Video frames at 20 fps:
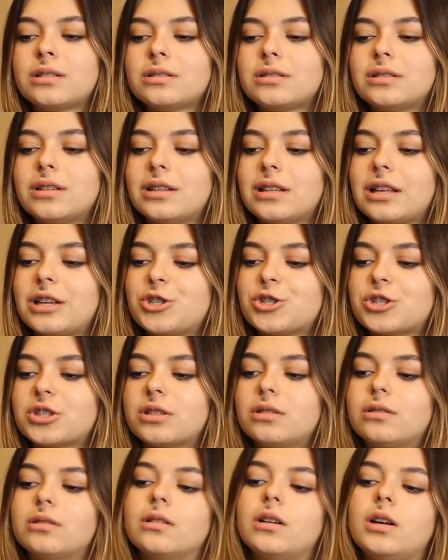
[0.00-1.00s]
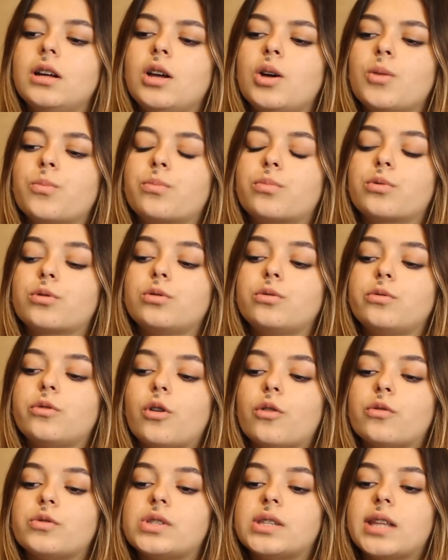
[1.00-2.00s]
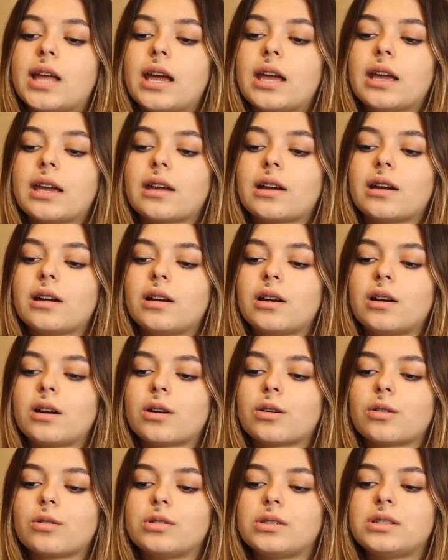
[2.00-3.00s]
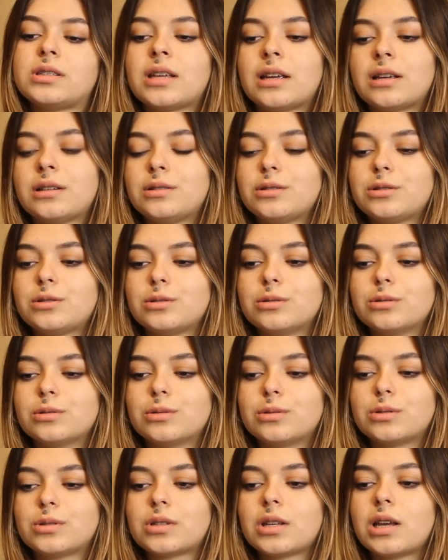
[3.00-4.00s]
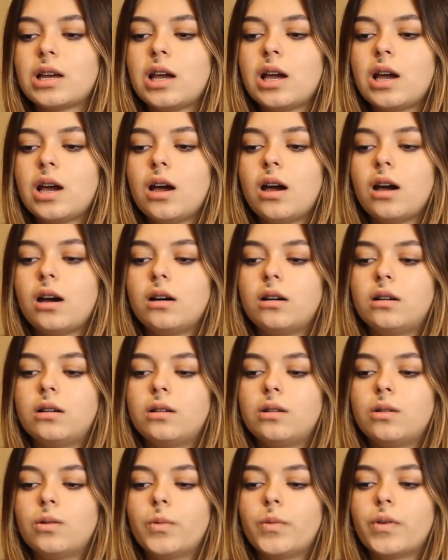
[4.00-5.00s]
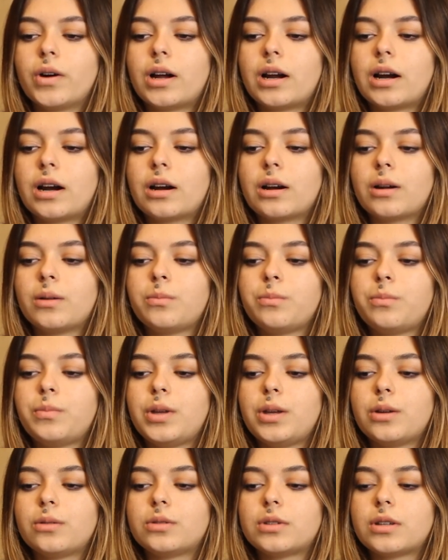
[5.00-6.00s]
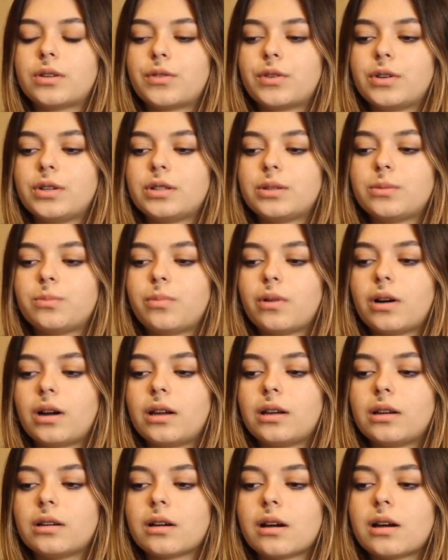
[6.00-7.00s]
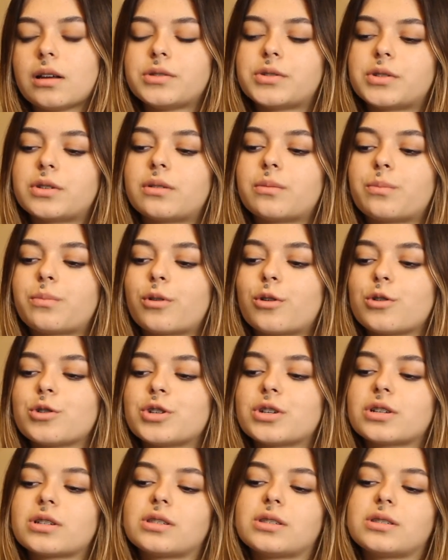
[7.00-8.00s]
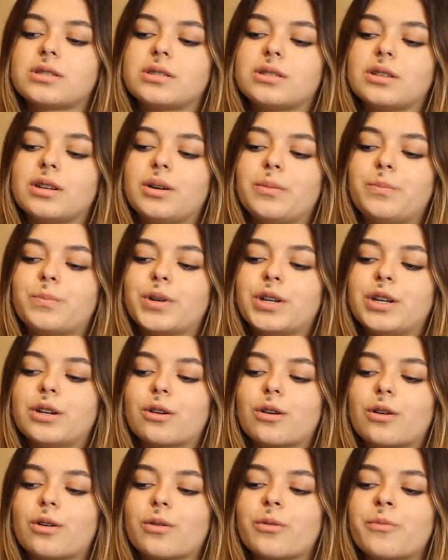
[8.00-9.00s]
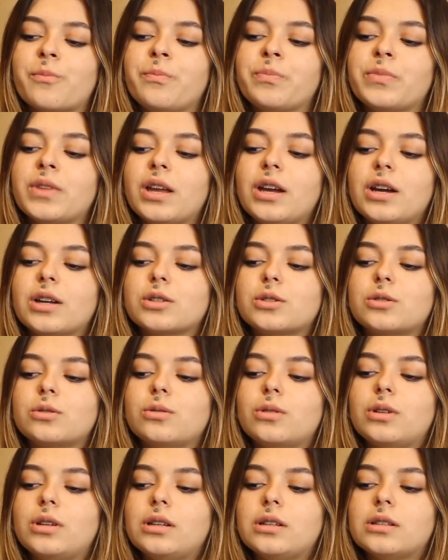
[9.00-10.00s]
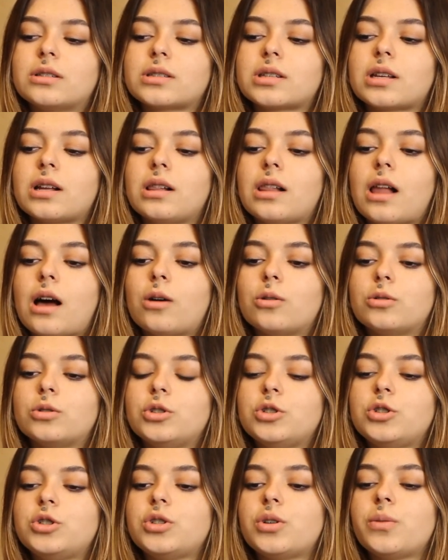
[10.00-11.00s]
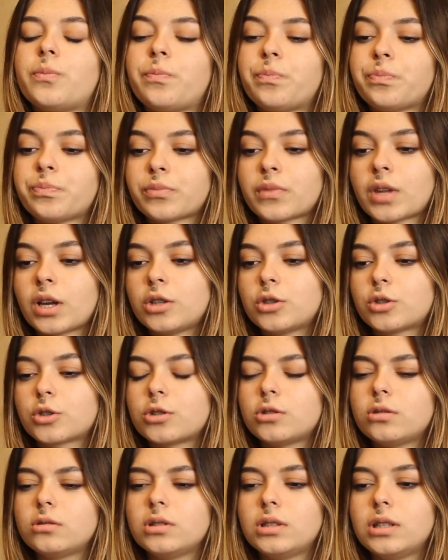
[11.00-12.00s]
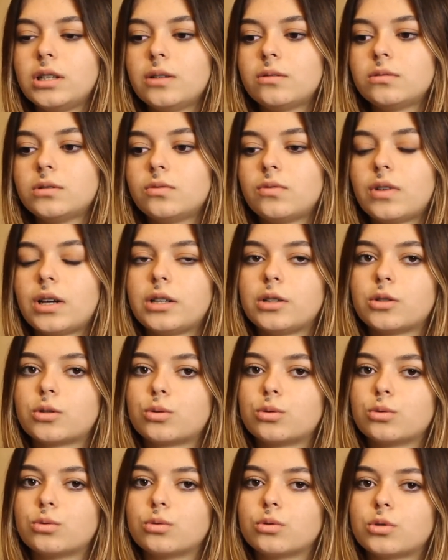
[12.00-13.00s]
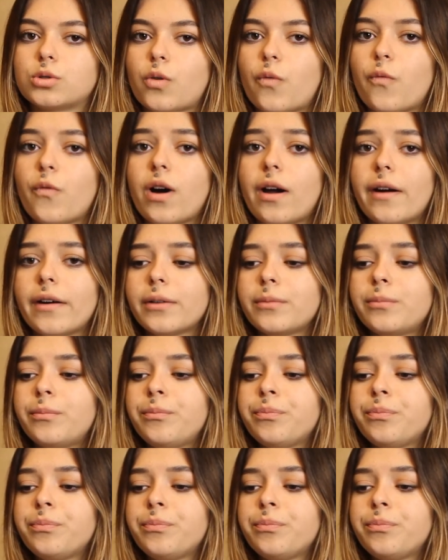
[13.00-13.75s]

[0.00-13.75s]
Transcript: the digital proof of stake consensus were pioneered by other projects prior to its launch. Tron even went so far